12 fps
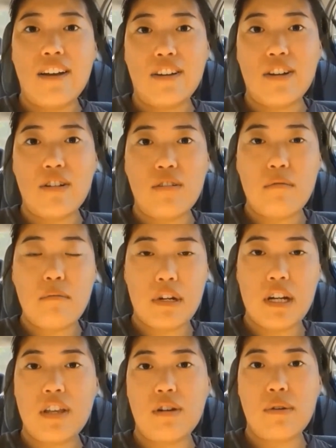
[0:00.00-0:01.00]
I don't know.
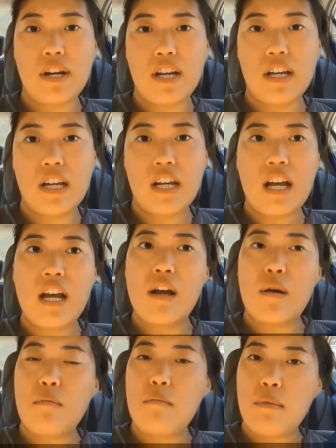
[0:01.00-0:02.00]
But either way,
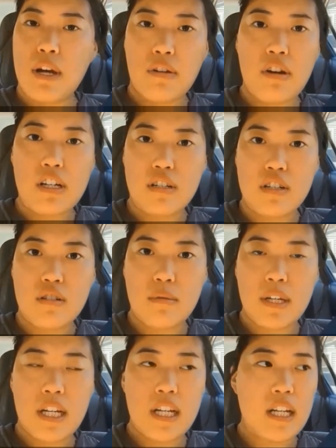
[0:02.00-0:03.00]
my crotch is
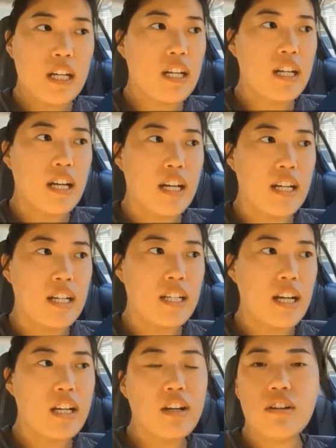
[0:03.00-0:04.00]
sweaty,
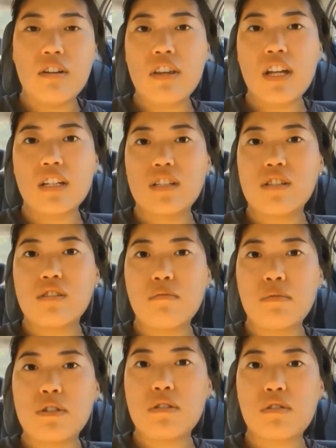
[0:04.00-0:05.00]
and I don't know that it's
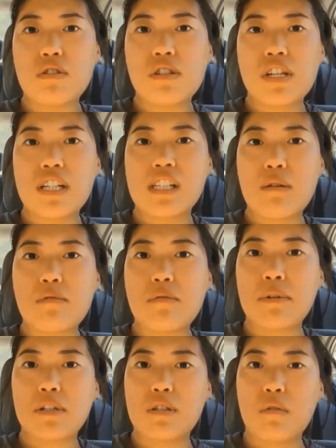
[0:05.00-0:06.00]
super socially
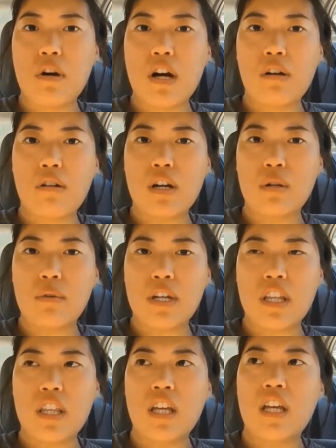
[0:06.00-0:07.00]
acceptable to walk around
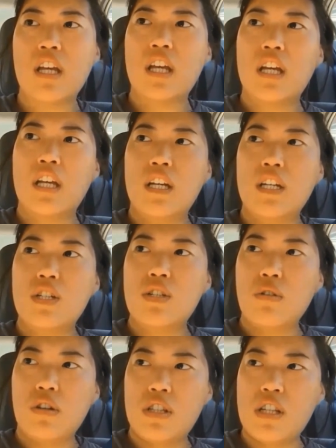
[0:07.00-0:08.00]
with
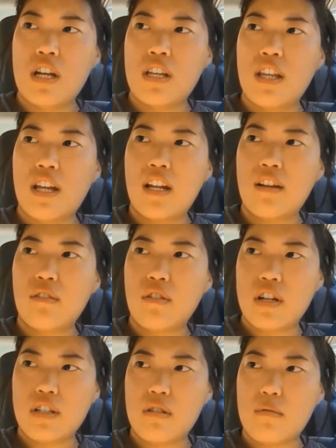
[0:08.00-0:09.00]
shorts on that have
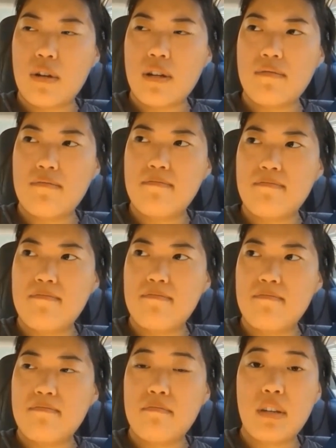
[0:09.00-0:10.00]
crush sweat.
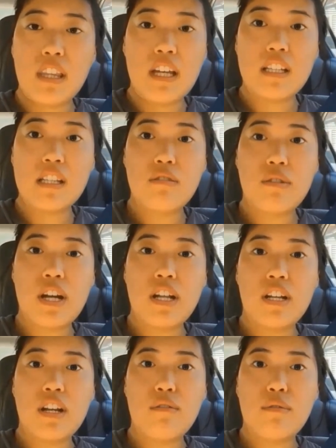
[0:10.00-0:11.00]
But that's the
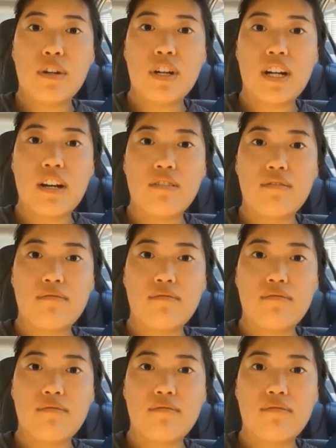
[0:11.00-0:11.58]
reality of working